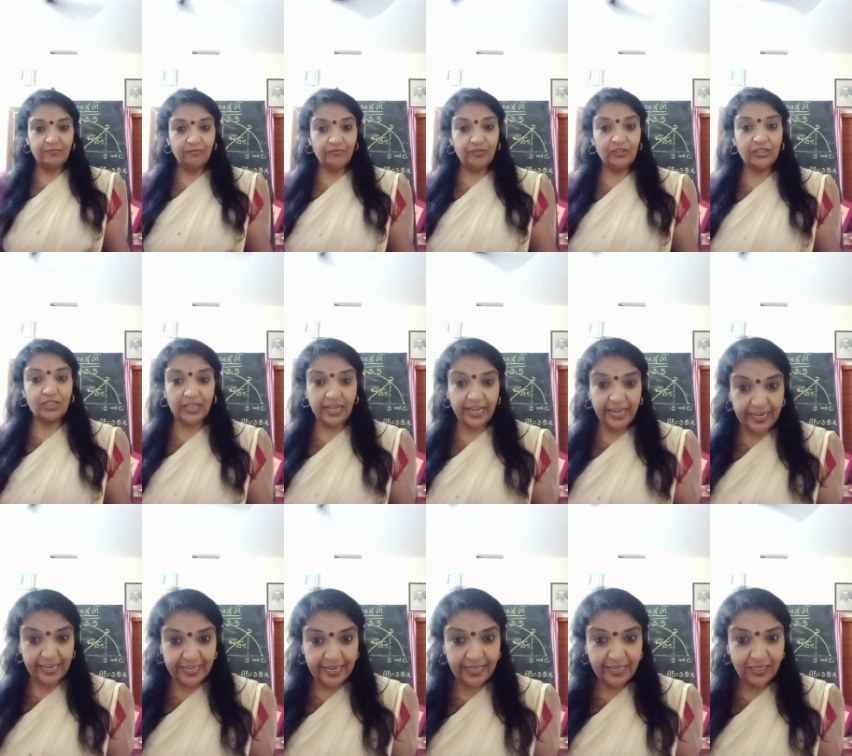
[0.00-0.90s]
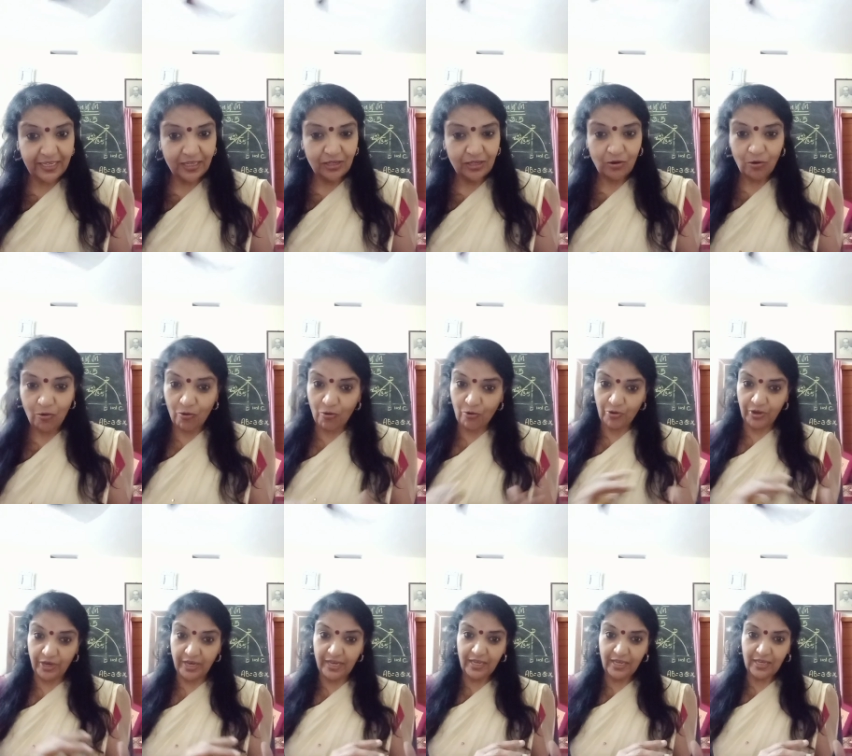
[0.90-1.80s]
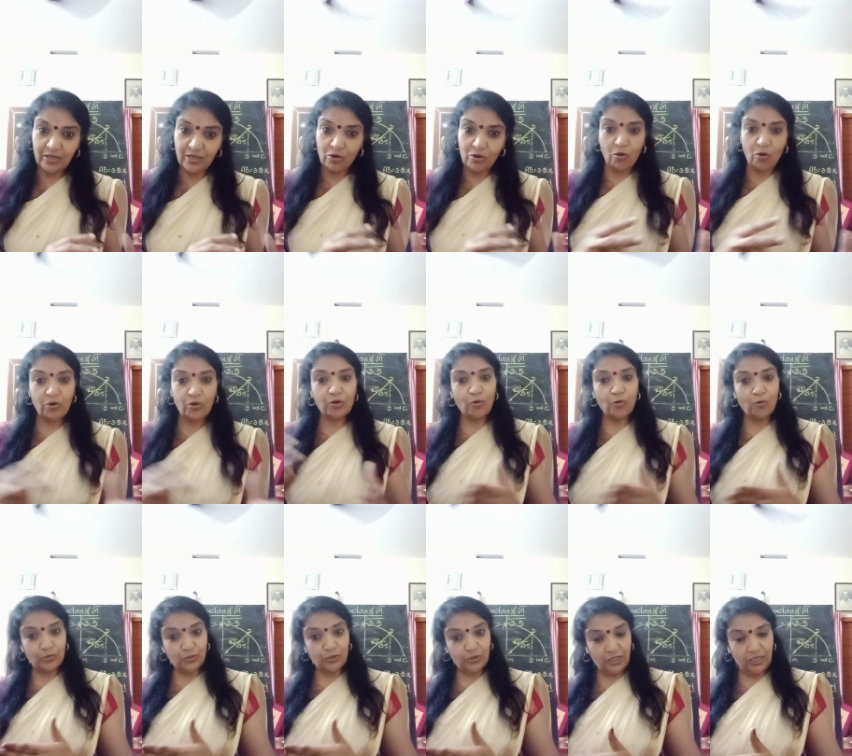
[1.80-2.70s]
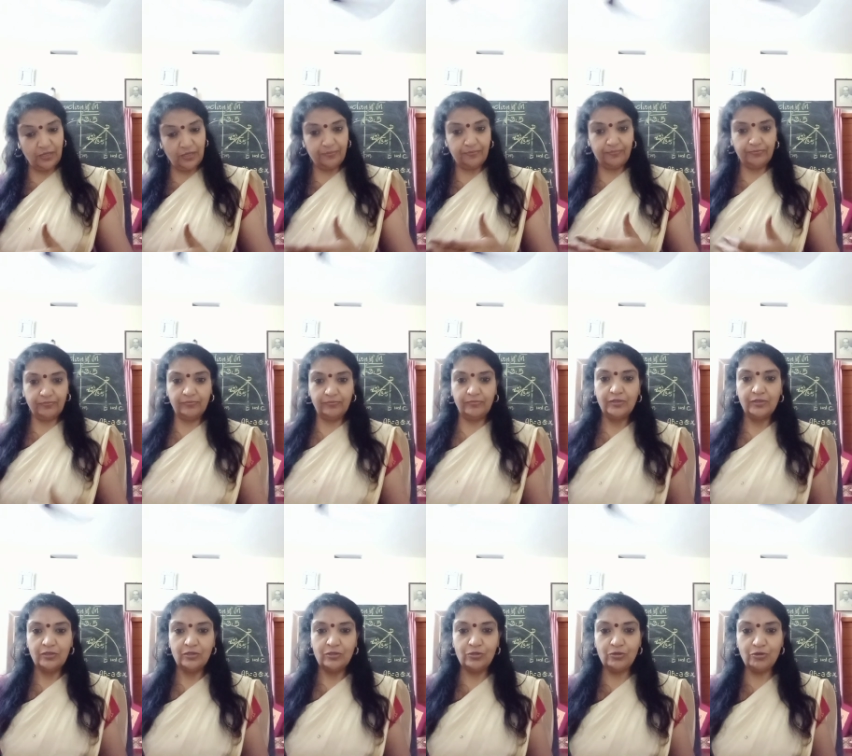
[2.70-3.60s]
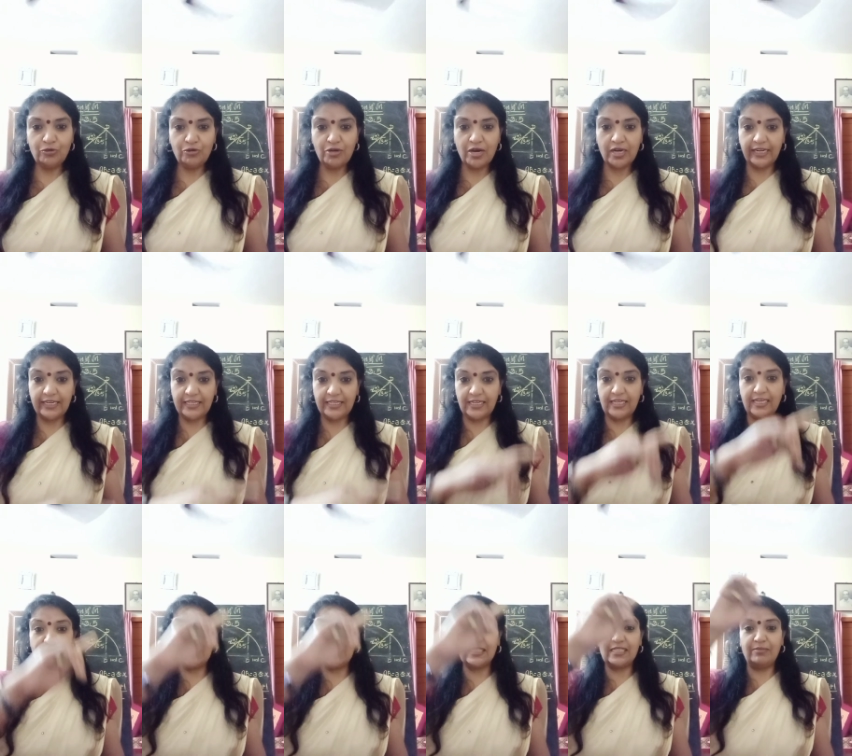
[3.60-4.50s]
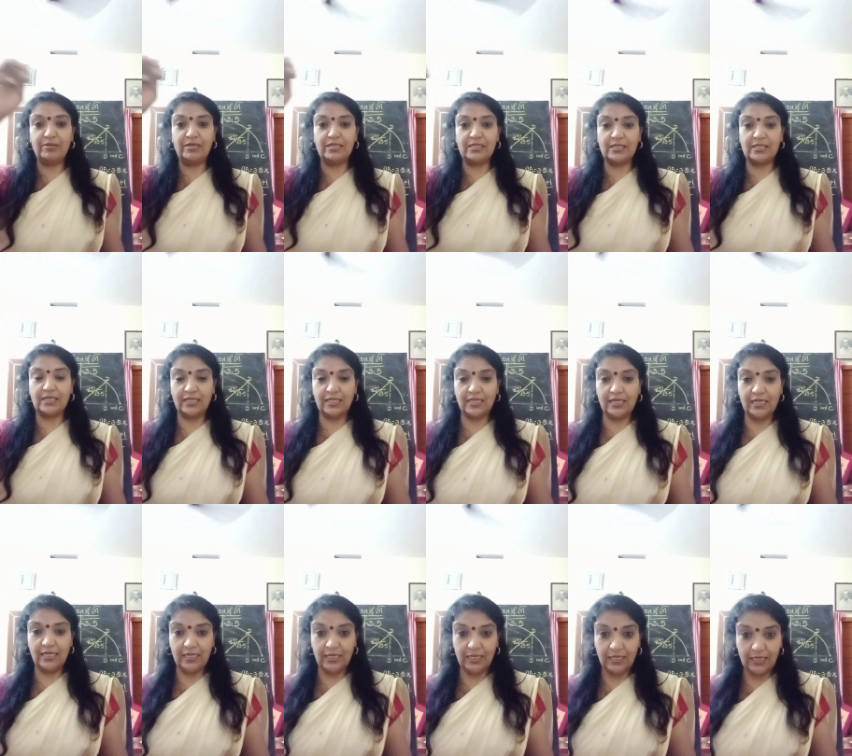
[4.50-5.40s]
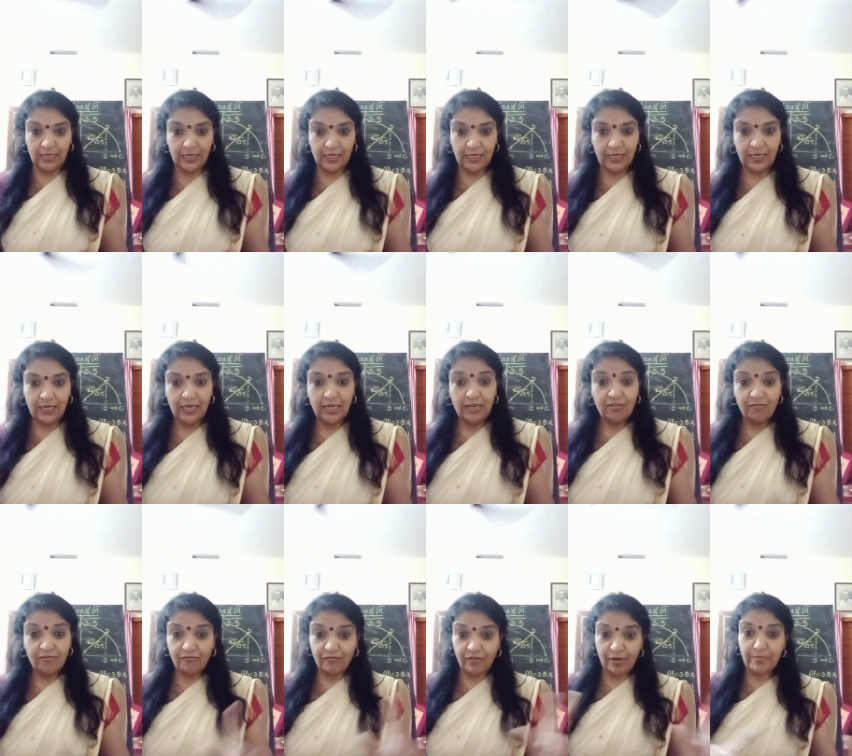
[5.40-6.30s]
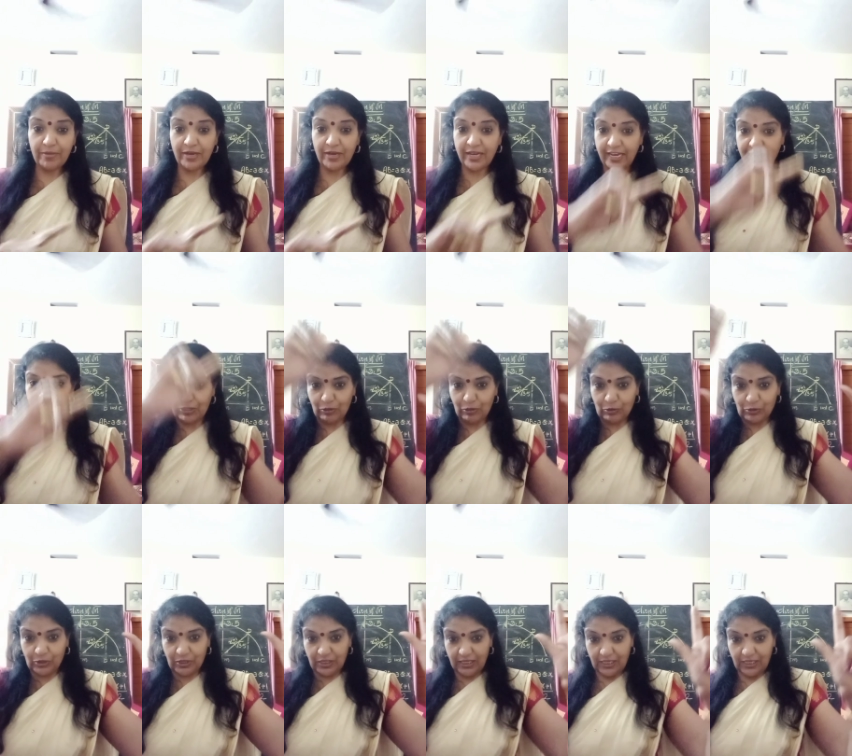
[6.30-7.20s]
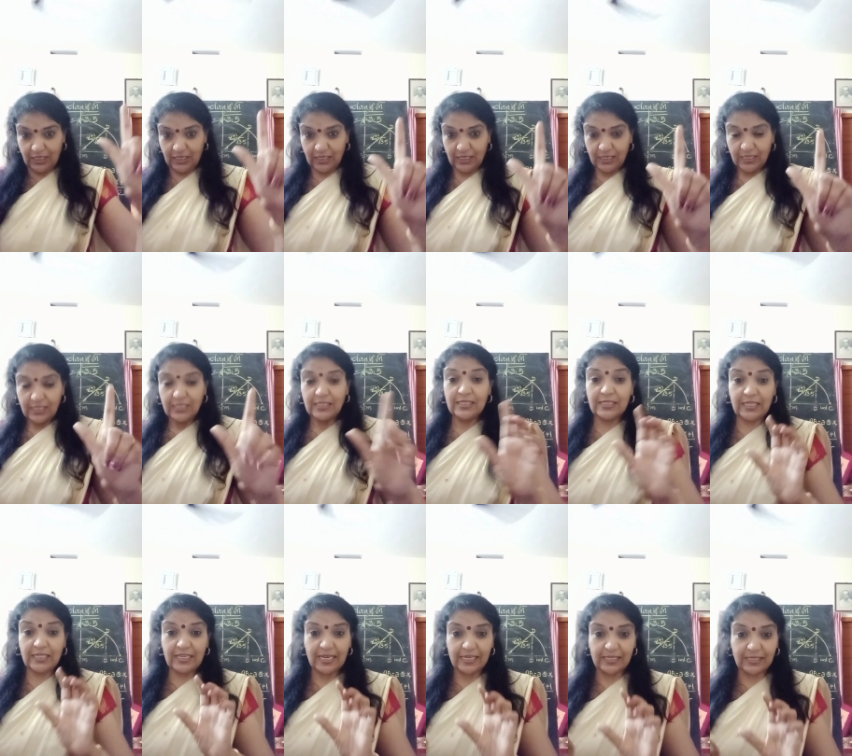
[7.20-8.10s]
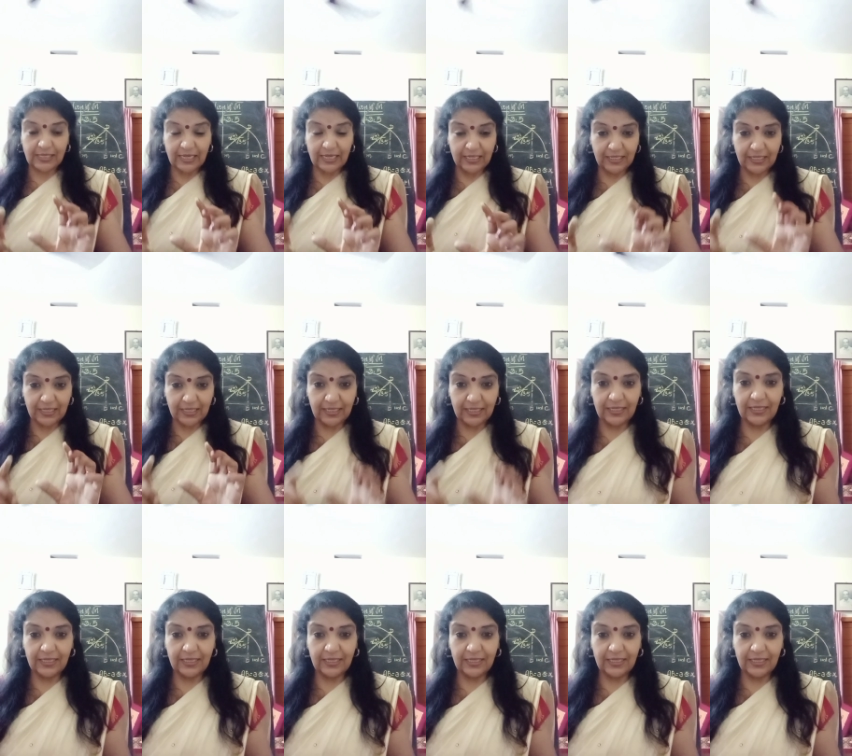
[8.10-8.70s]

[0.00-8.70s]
with radii OA or OC. So you are getting a semicircle from A to C. C as center.